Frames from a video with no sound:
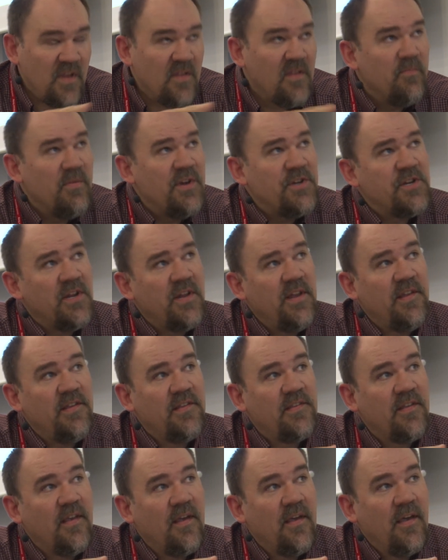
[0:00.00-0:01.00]
The mission
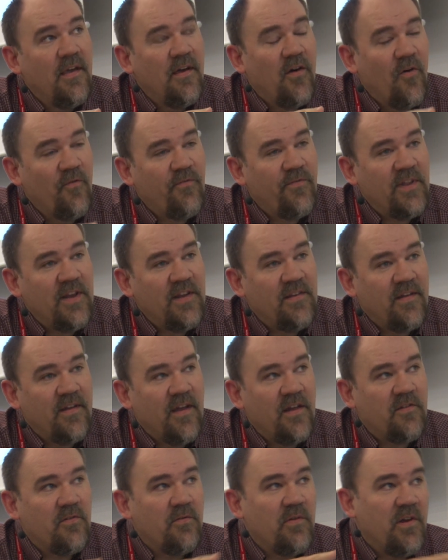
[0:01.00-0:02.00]
is hopefully to
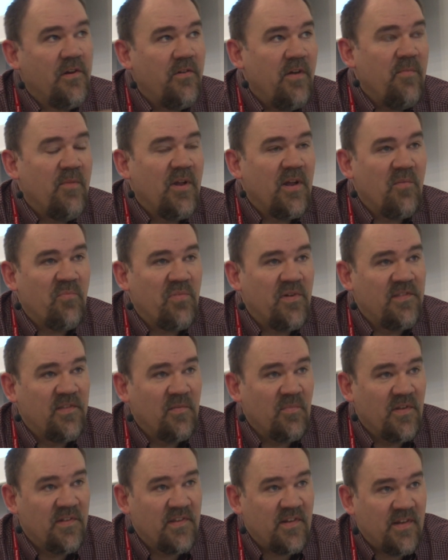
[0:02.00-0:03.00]
get to an agreement on
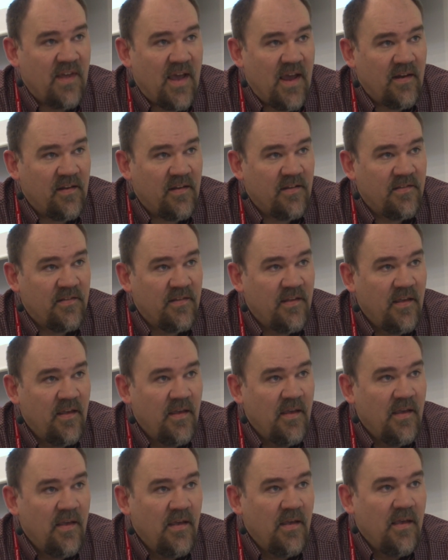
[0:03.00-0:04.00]
principles and tactics.
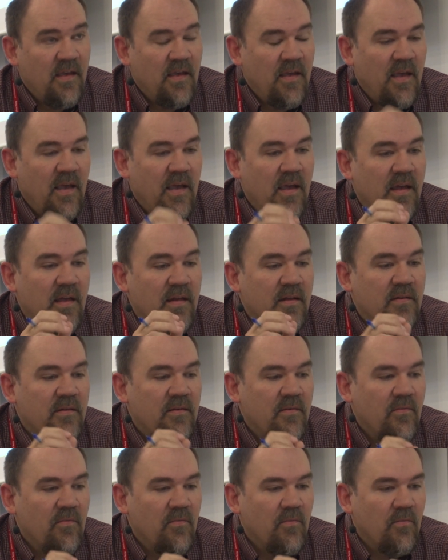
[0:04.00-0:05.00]
And
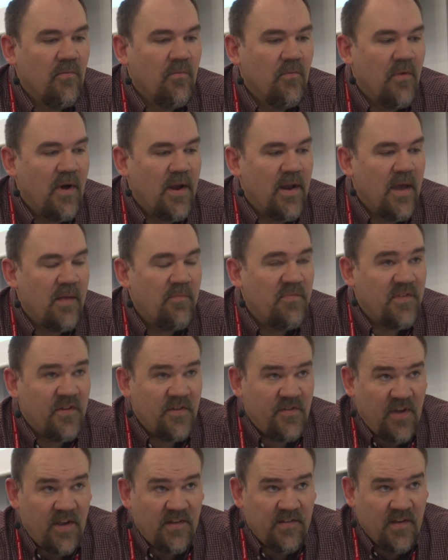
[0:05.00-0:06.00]
what I'm
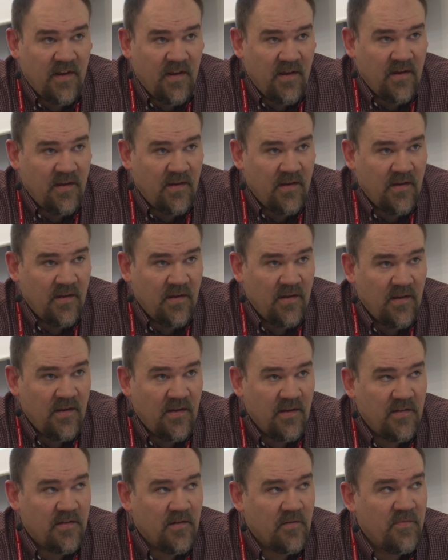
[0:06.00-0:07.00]
suggesting
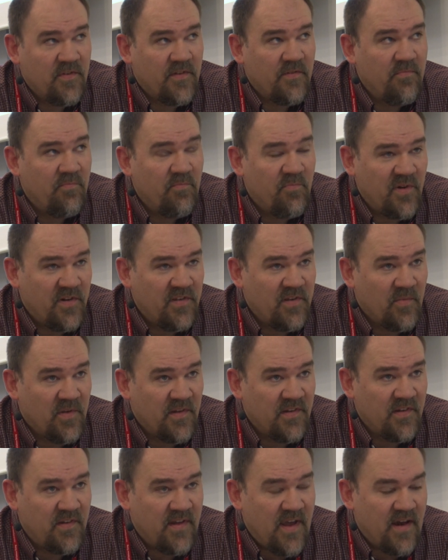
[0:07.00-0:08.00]
in terms of
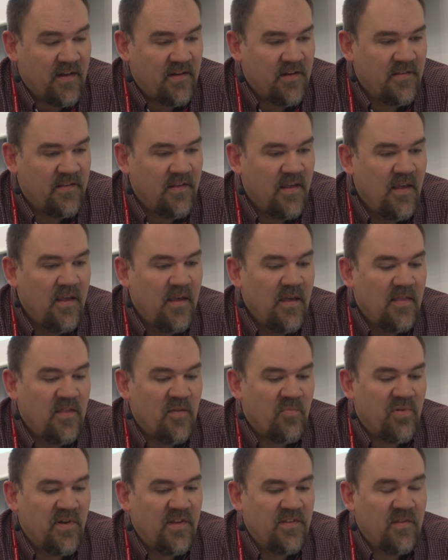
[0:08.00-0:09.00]
principles and tactics, the
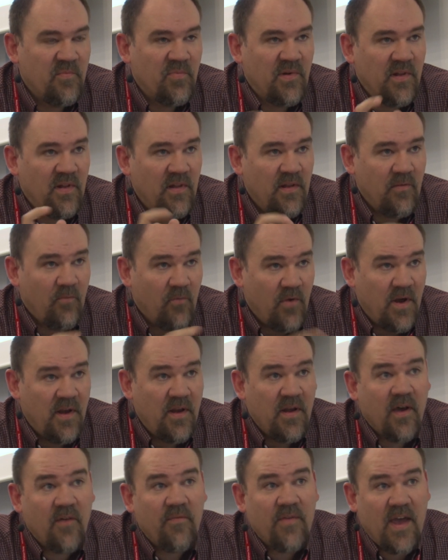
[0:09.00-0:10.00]
principle one
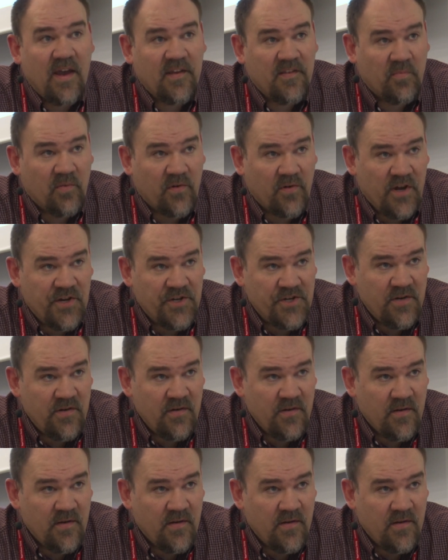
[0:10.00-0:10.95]
of exploration,